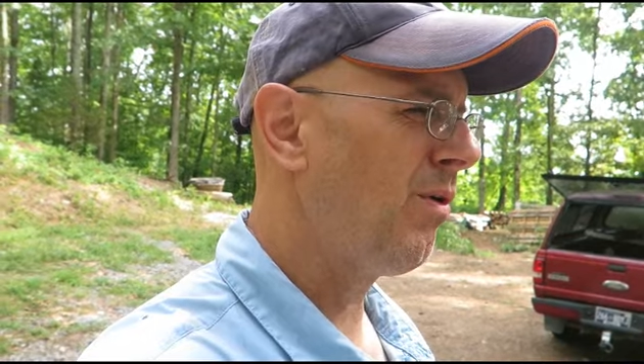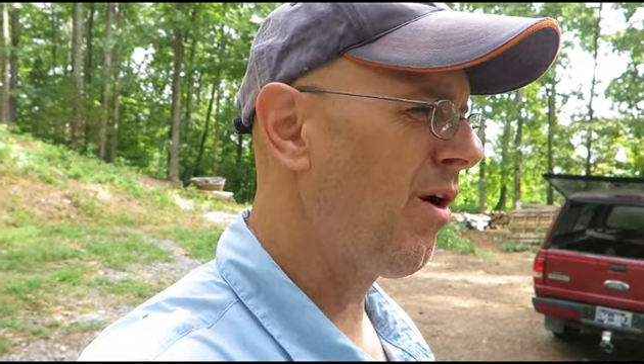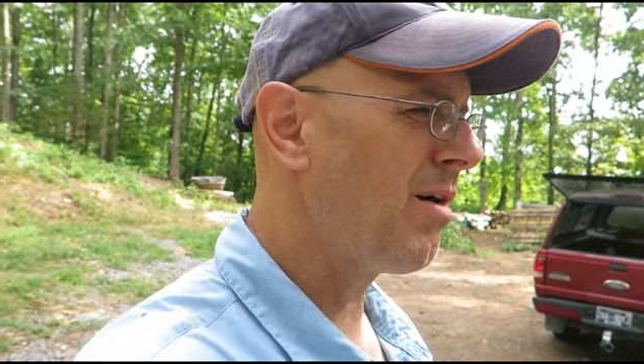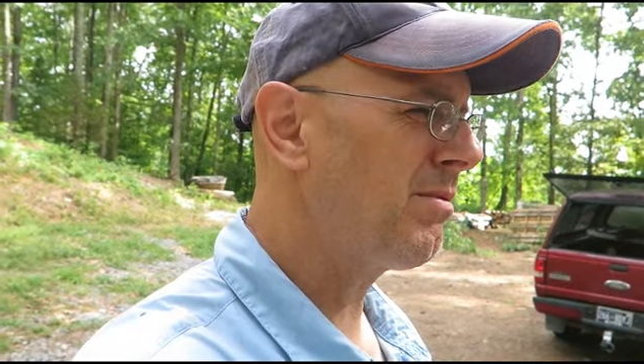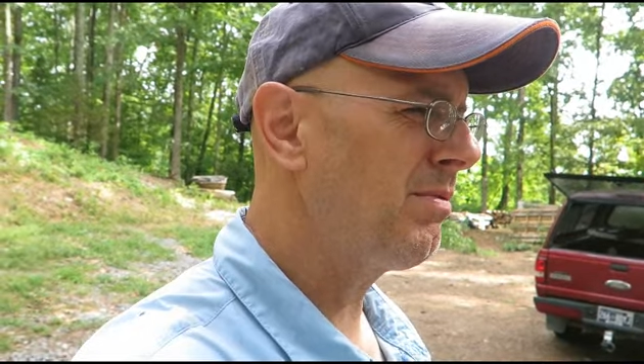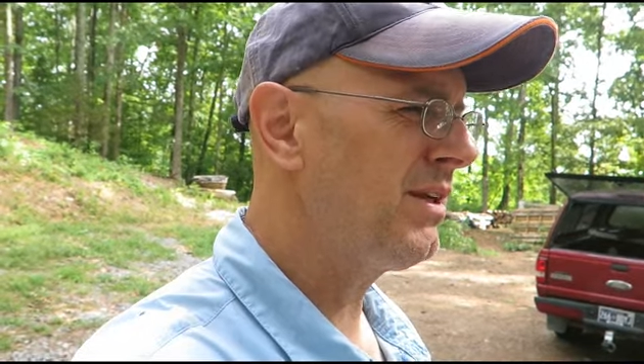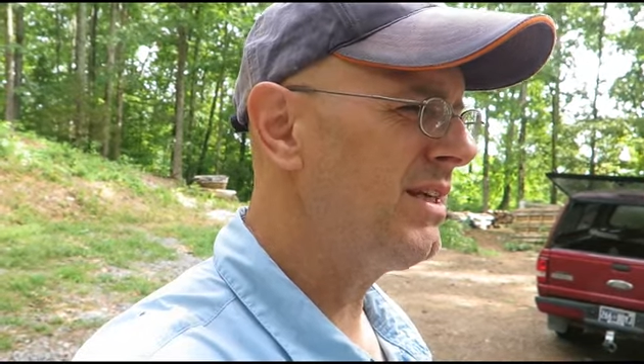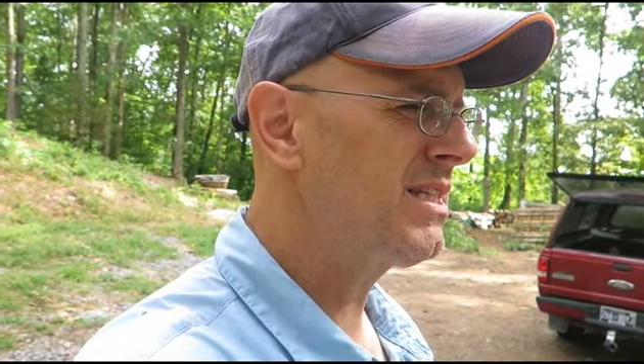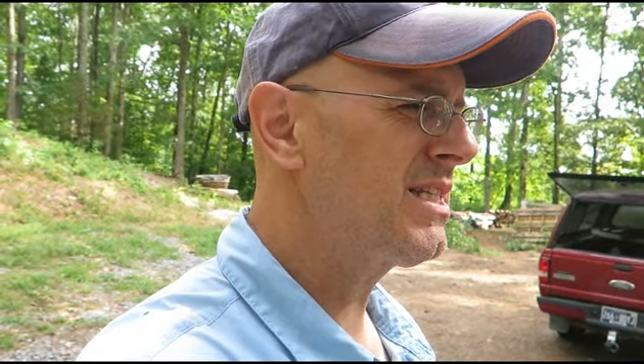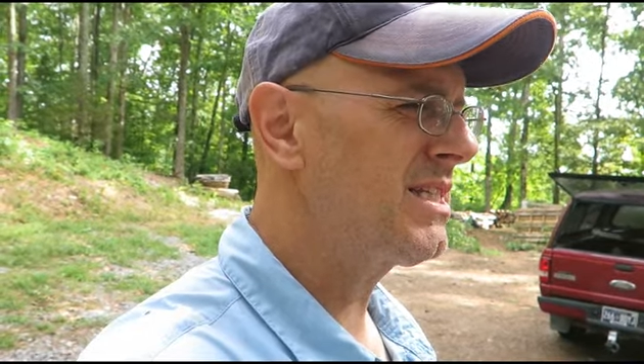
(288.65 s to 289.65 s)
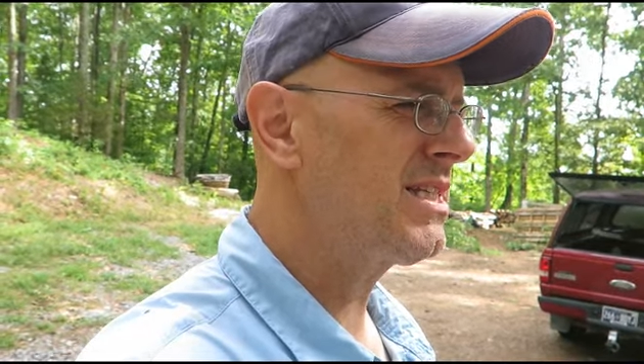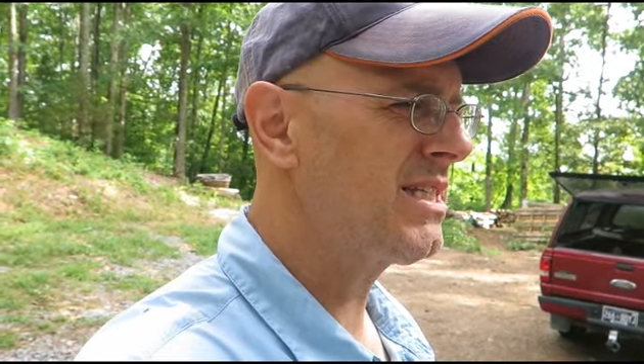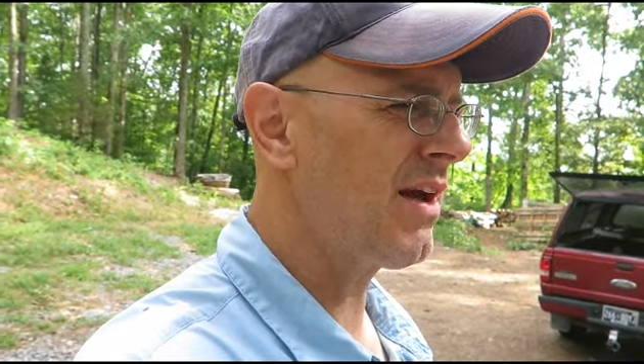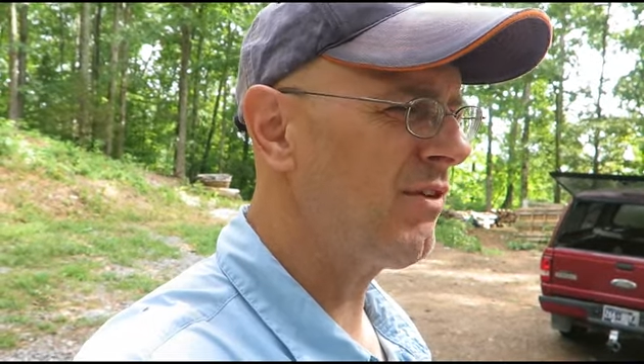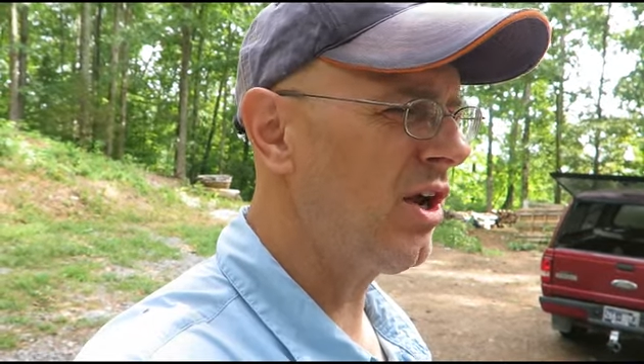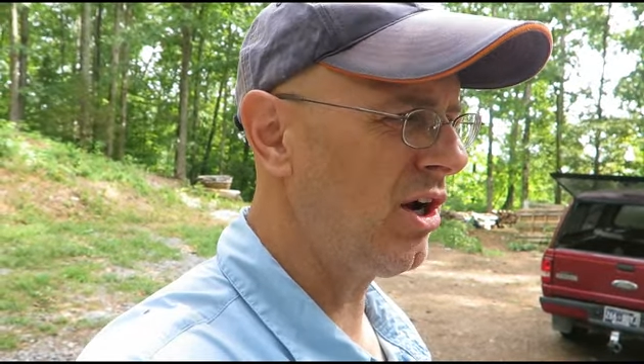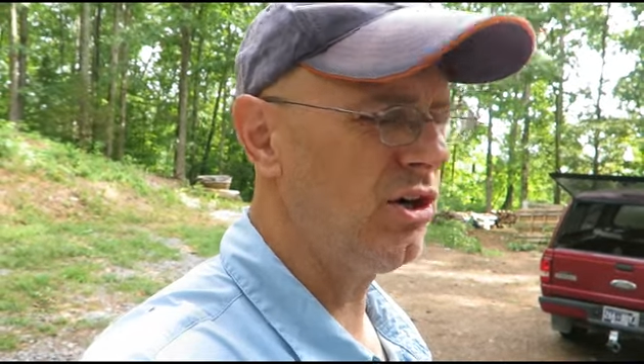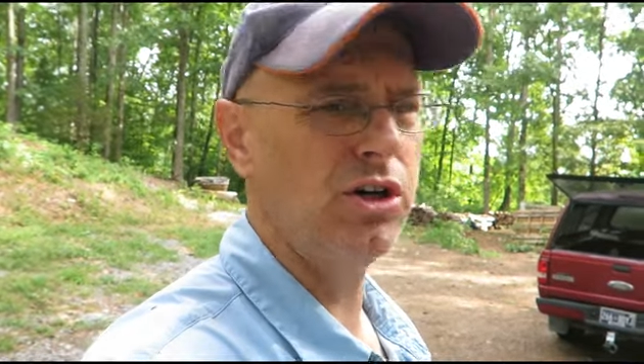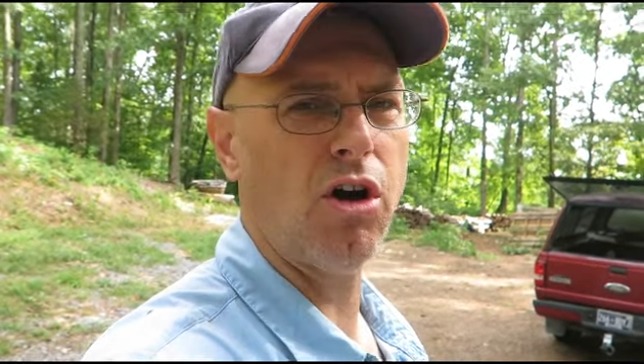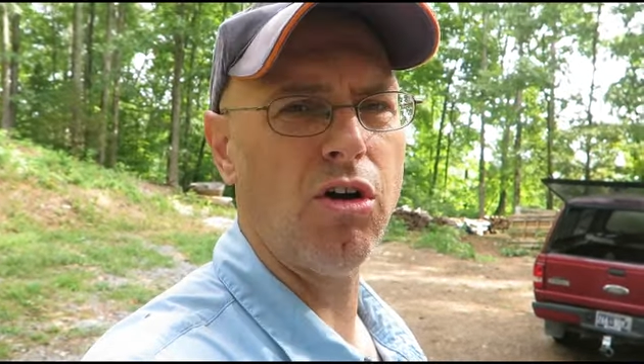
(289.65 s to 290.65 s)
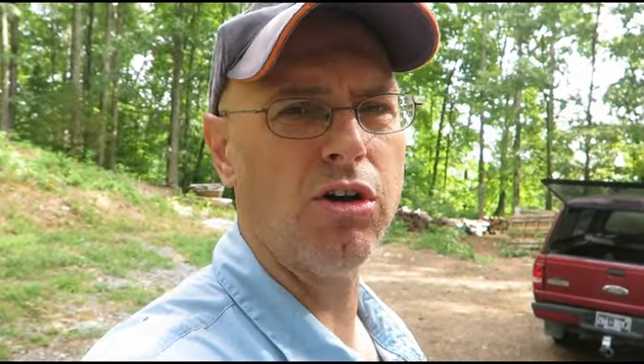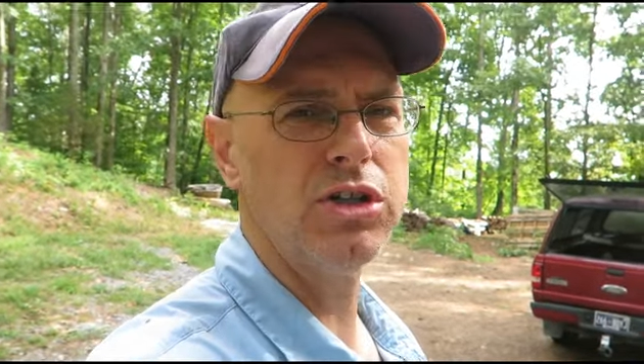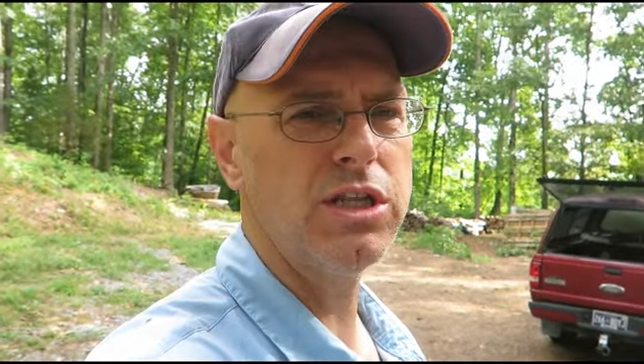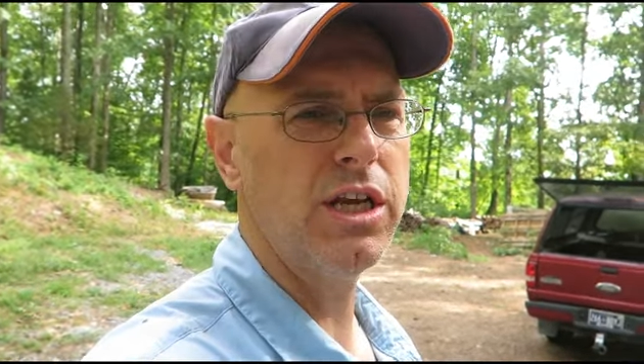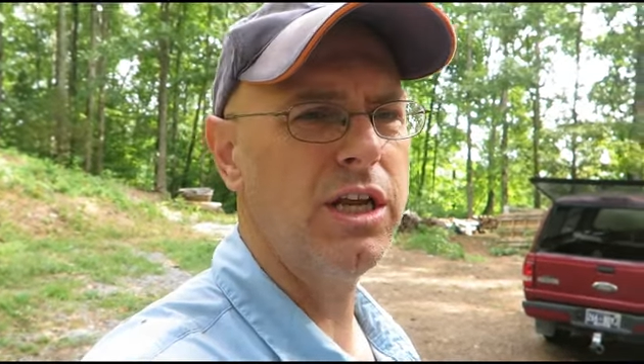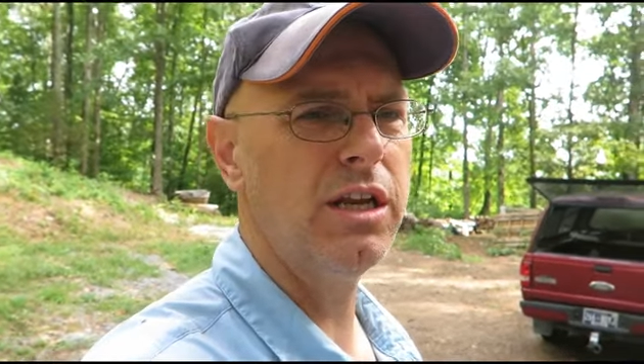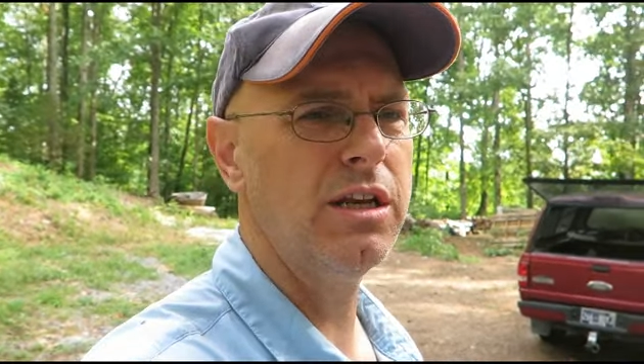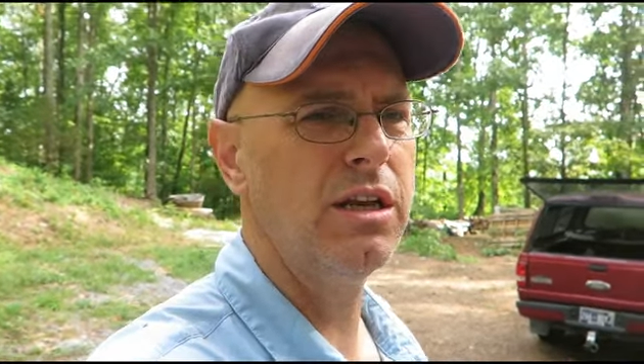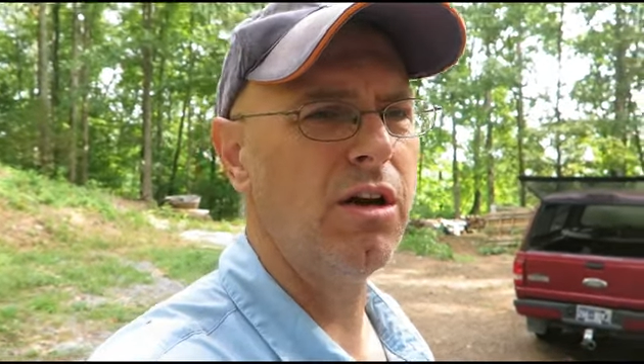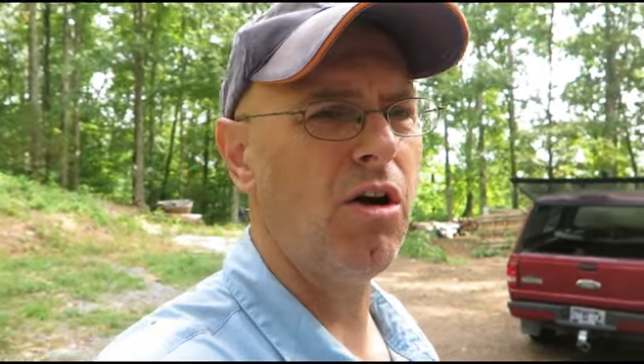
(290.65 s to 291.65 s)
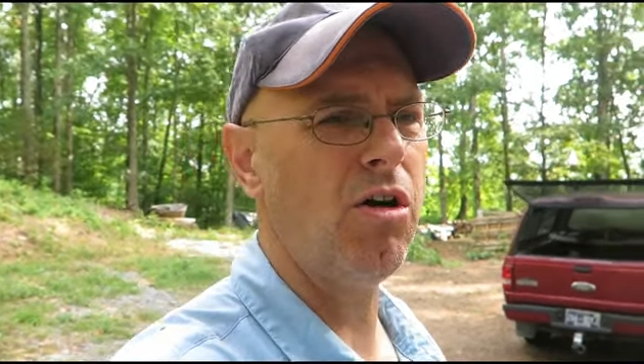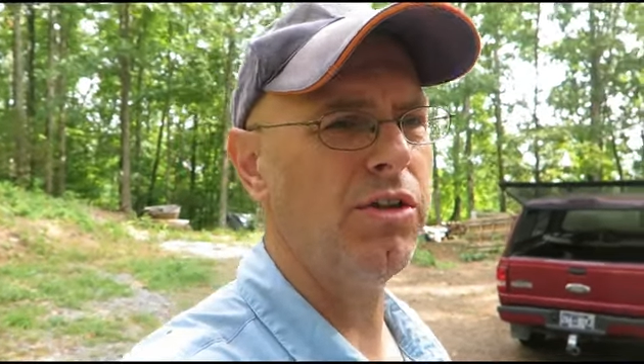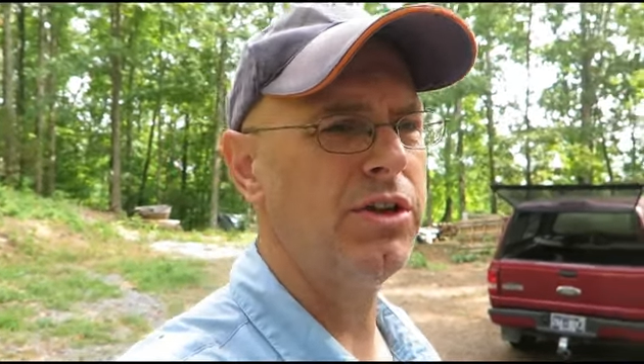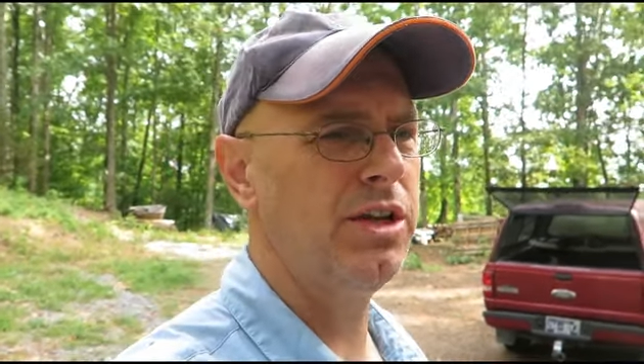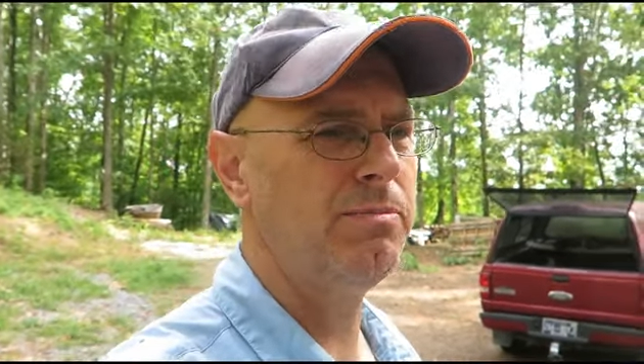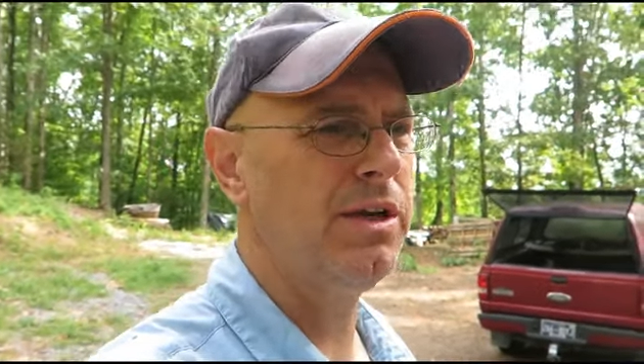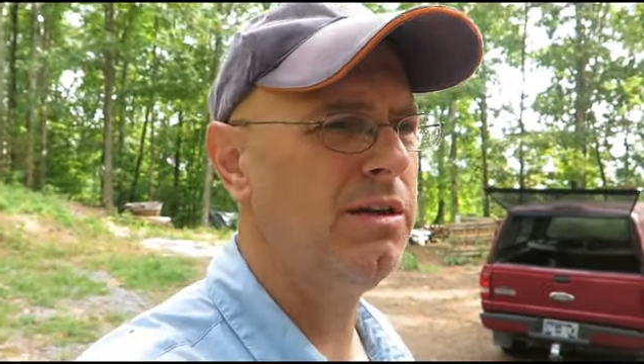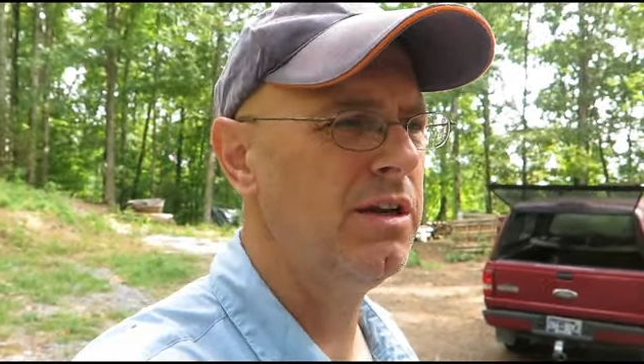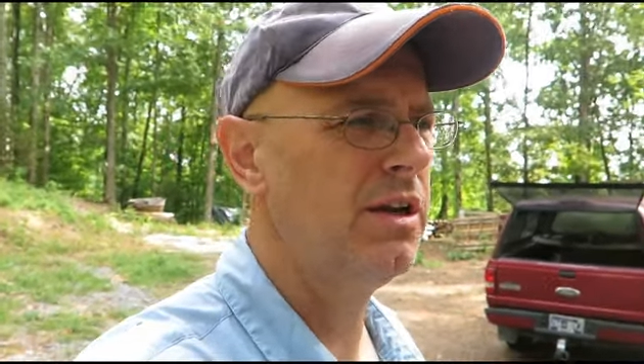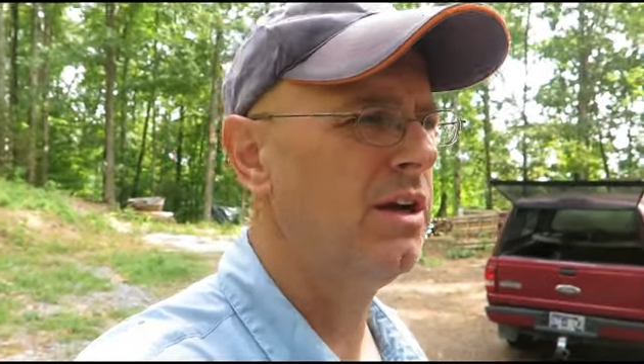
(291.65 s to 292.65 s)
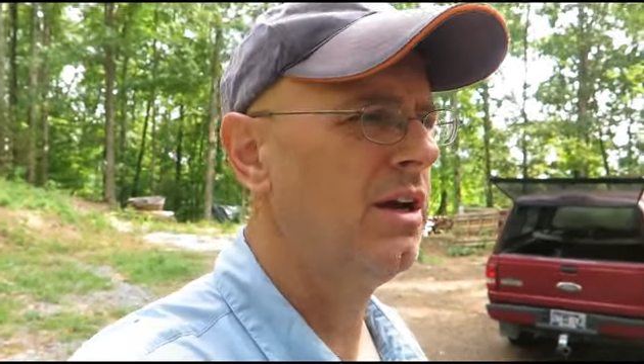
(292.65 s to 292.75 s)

probably $700 in all the dipping